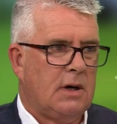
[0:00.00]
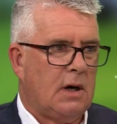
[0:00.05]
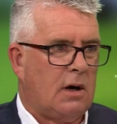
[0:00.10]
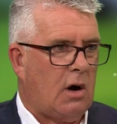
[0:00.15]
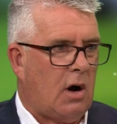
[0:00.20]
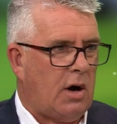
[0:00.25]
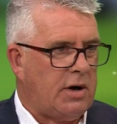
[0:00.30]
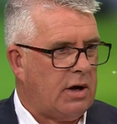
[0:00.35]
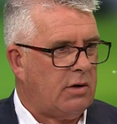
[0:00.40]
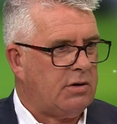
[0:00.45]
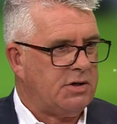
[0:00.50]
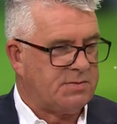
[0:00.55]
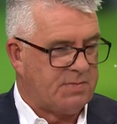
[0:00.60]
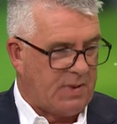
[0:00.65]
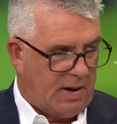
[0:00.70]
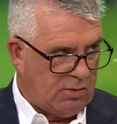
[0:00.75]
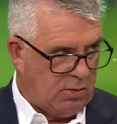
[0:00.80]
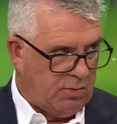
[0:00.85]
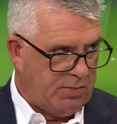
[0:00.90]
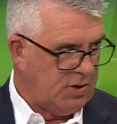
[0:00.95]
I know his
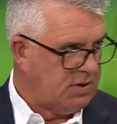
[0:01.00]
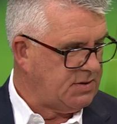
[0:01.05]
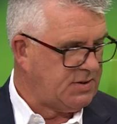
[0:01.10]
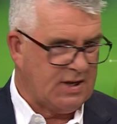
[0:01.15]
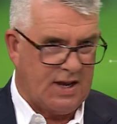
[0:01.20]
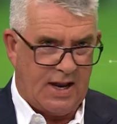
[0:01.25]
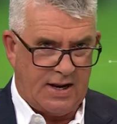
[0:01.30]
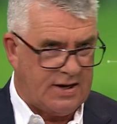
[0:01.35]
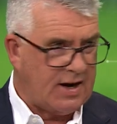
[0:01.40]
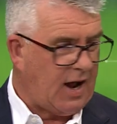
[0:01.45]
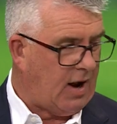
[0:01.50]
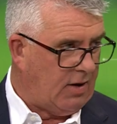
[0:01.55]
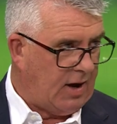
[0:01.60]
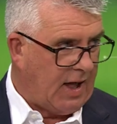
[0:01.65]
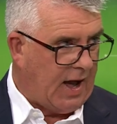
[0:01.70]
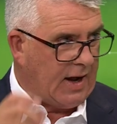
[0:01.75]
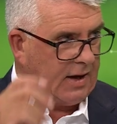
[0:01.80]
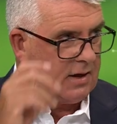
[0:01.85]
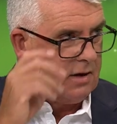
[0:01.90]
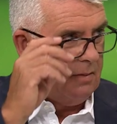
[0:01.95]
bubble burst. He had no
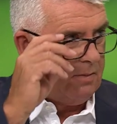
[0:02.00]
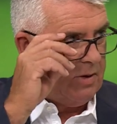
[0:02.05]
luck.